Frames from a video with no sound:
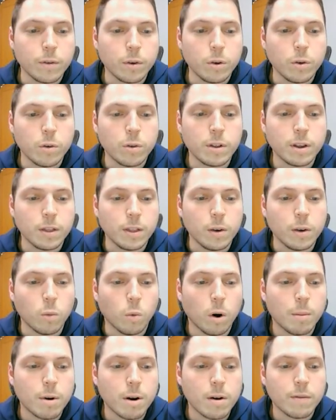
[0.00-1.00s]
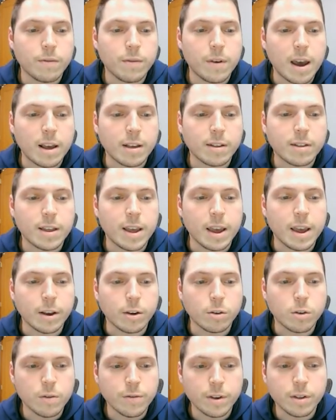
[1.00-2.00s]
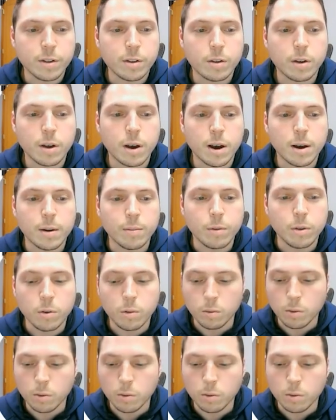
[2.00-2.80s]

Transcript: you're using the Walmart Fast Tag service, you